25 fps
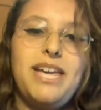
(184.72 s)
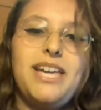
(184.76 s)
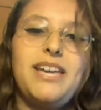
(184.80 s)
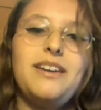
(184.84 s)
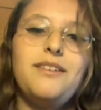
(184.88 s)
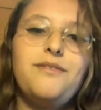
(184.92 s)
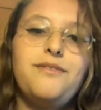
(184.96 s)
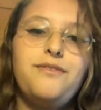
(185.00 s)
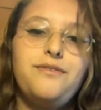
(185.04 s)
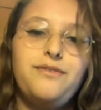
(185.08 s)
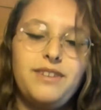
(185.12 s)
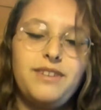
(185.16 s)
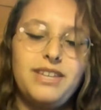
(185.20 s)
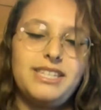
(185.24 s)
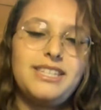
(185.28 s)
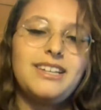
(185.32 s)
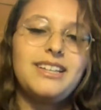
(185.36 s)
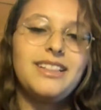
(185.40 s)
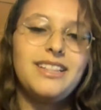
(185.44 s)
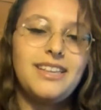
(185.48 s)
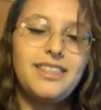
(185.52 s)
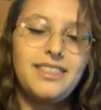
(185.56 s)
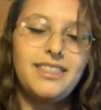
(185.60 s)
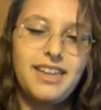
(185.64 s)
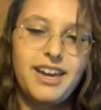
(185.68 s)
being
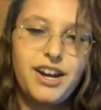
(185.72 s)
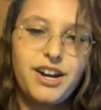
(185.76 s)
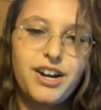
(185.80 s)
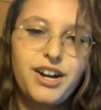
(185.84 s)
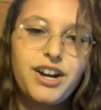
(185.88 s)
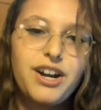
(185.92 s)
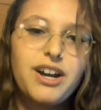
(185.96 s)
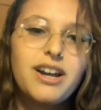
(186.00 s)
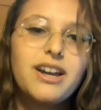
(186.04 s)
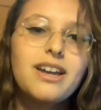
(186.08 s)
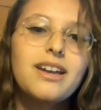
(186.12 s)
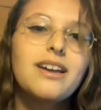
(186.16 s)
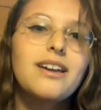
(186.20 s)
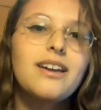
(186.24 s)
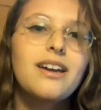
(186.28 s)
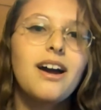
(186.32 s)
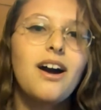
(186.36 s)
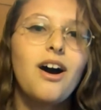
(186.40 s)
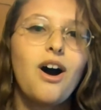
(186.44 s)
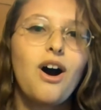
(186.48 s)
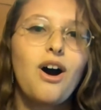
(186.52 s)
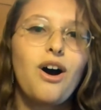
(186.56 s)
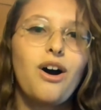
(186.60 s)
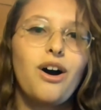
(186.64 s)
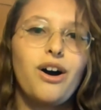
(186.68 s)
physically there
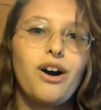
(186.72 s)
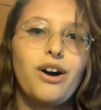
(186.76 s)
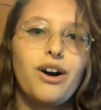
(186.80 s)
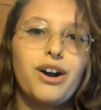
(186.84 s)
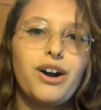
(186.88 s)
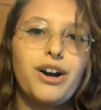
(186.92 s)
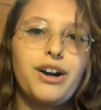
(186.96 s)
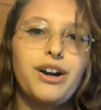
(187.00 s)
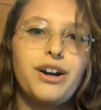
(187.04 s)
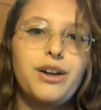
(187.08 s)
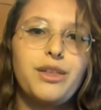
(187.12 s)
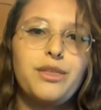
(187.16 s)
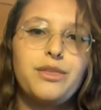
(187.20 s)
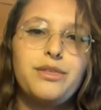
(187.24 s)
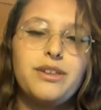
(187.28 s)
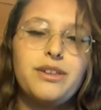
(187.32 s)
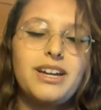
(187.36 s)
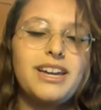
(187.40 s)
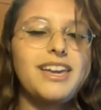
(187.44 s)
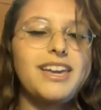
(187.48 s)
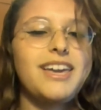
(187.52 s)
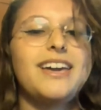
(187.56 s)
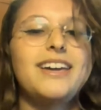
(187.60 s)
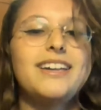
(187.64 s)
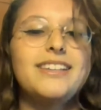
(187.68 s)
are
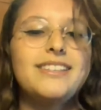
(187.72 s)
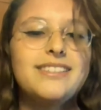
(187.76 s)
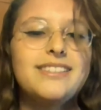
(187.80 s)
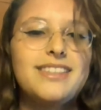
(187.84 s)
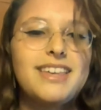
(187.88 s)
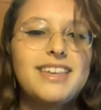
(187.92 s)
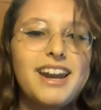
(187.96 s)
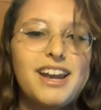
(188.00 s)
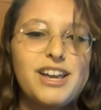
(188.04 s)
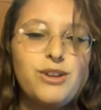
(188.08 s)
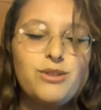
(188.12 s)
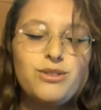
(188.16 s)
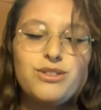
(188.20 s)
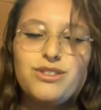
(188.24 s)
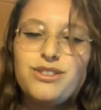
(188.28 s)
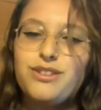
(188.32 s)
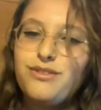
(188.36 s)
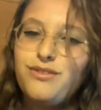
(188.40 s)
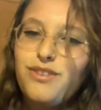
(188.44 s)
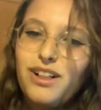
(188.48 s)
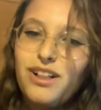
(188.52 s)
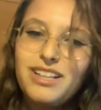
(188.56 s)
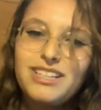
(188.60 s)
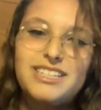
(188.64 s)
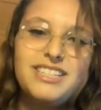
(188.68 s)
the kids that I used
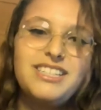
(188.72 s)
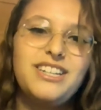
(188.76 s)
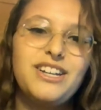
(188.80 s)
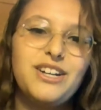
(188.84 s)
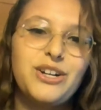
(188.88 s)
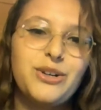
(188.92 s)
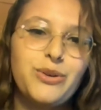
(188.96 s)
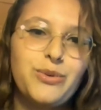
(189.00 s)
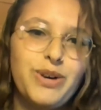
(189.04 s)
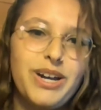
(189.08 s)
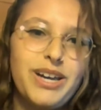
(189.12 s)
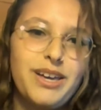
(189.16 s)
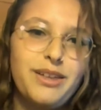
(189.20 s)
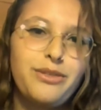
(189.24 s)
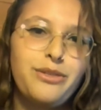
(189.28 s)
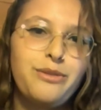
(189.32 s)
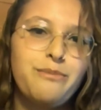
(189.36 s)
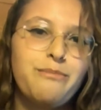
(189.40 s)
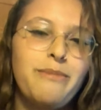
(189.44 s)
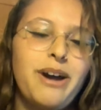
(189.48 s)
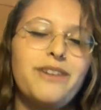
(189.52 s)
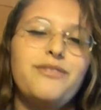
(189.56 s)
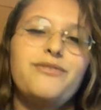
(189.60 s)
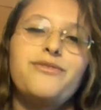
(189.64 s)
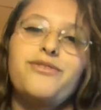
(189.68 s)
to volunteer with,
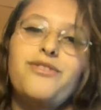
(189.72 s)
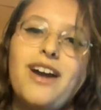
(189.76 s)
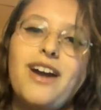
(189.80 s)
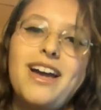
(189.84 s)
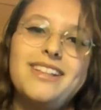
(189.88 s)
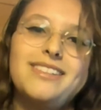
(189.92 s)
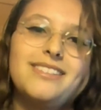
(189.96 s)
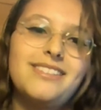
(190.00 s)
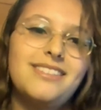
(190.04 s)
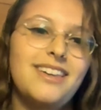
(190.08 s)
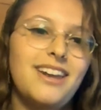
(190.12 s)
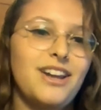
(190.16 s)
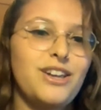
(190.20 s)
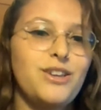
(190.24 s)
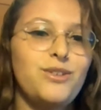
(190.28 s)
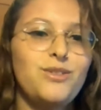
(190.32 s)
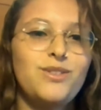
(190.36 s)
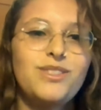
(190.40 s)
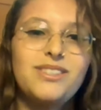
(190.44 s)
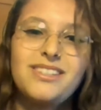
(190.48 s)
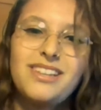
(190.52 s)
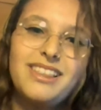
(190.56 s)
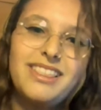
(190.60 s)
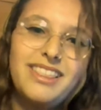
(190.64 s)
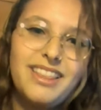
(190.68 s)
my friends that I
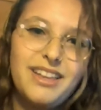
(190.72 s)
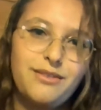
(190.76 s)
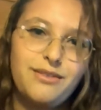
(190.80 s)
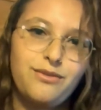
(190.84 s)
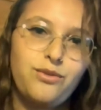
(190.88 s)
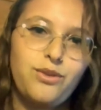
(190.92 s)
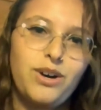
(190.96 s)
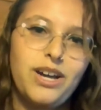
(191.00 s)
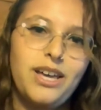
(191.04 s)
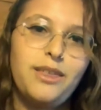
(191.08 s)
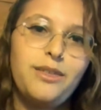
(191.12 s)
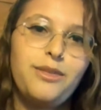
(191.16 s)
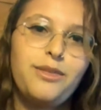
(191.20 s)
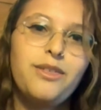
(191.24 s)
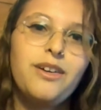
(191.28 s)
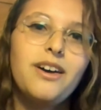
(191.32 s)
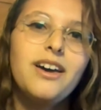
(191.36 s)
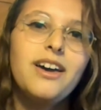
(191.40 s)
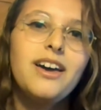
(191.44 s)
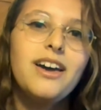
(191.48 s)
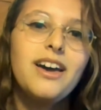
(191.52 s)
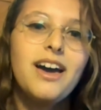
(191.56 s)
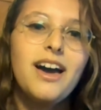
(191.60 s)
used to live with.